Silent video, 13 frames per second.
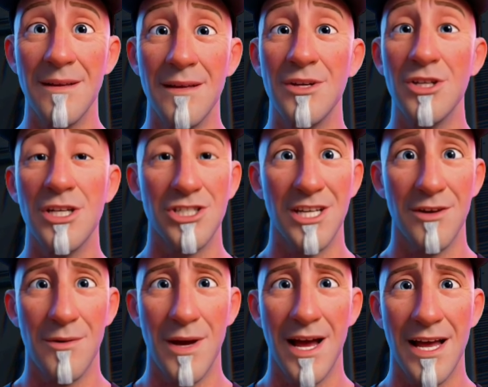Just
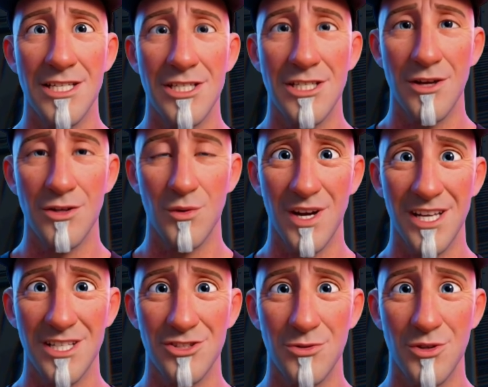give players another
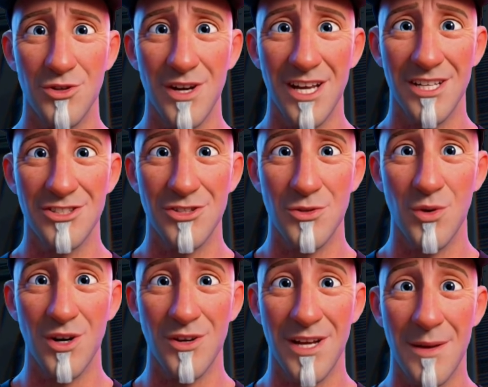way to progress
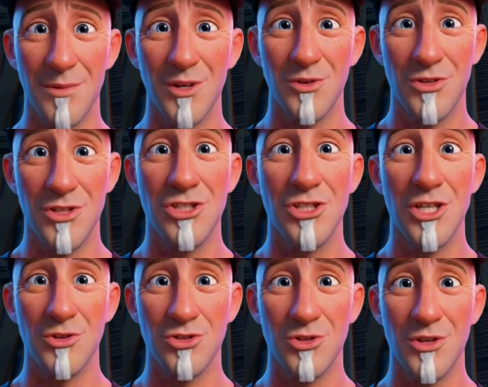while they build the
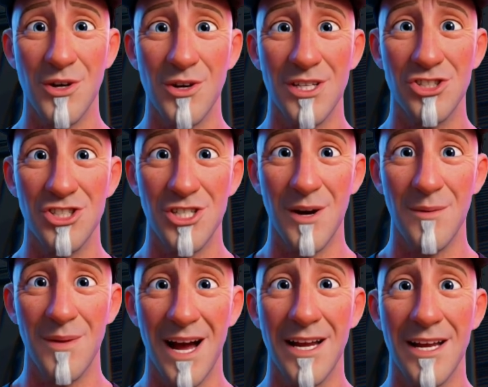skills or knowledge to
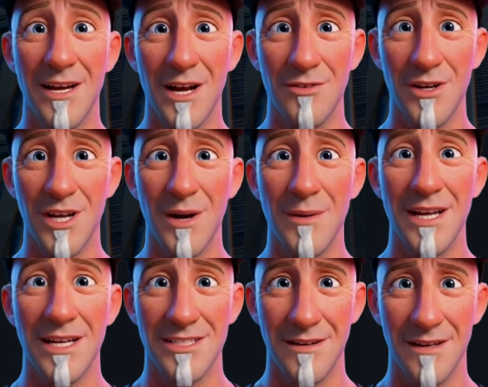come back and overcome
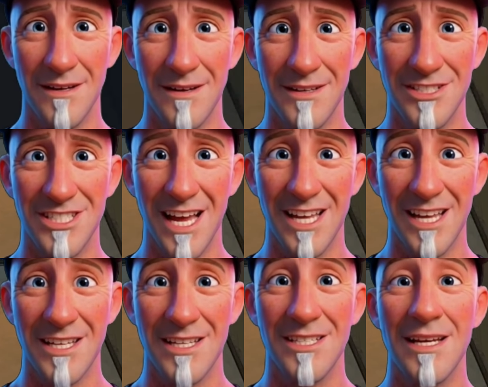it.
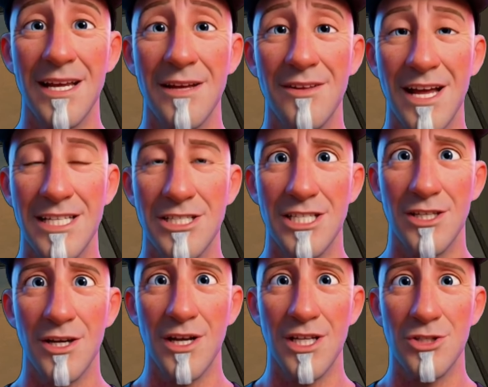Second, invest in
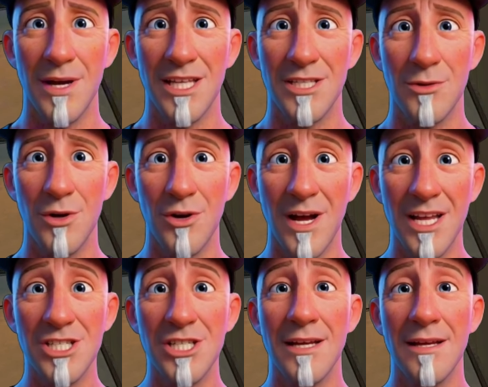knowledge-based
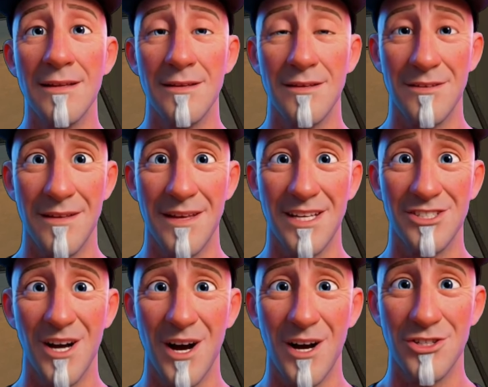progression. It's
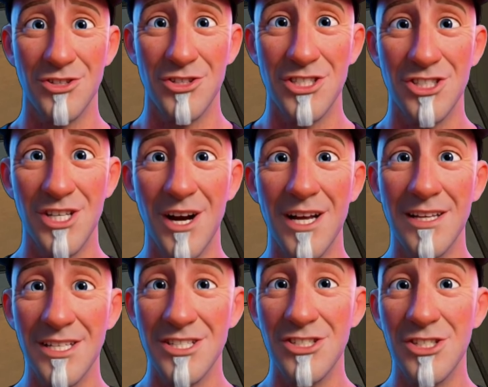harder to design
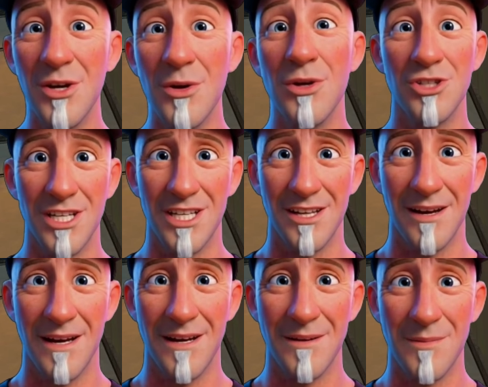than a skill tree,
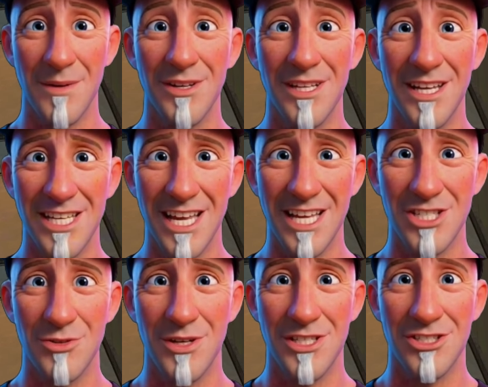but the
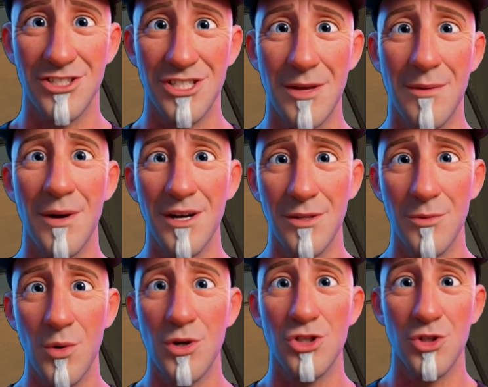engagement is deeper and
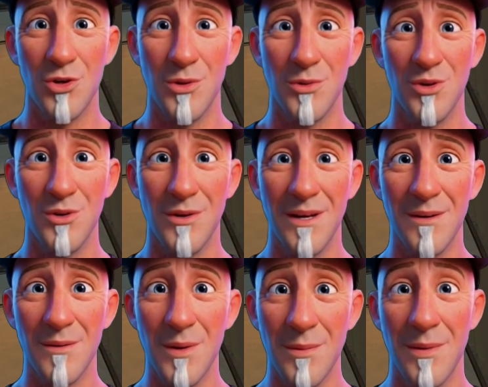more durable.
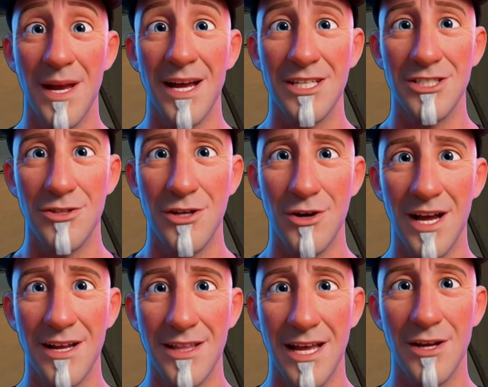When players feel
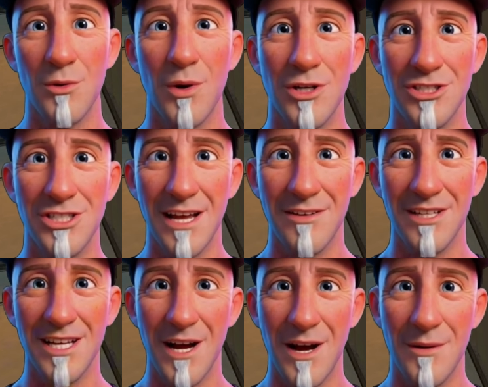like they're the ones
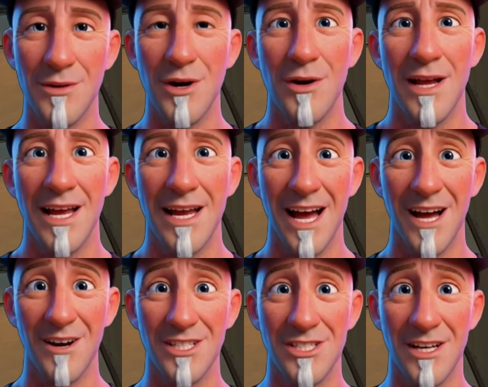leveling up, not their
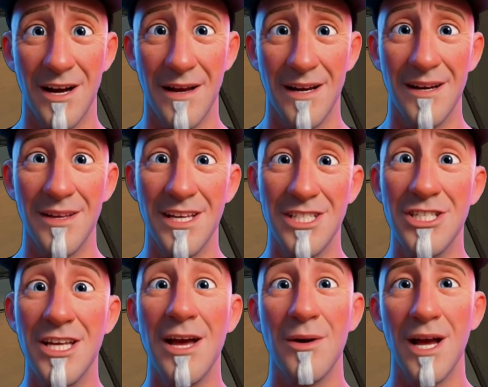character, they
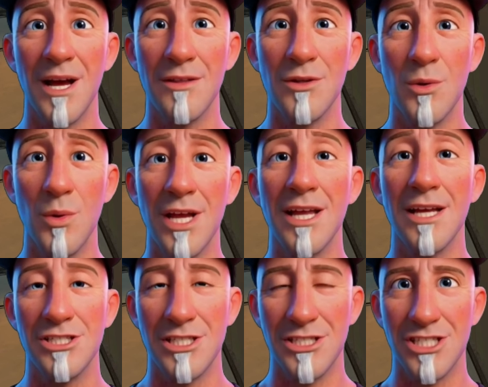stick around for
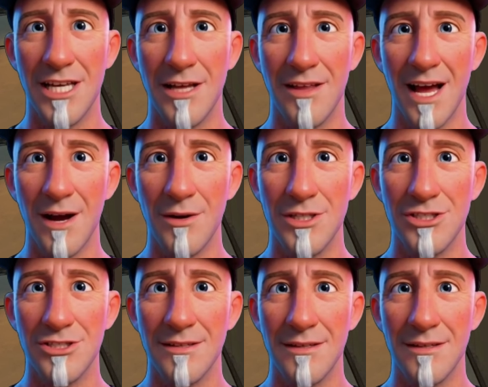weeks instead of hours.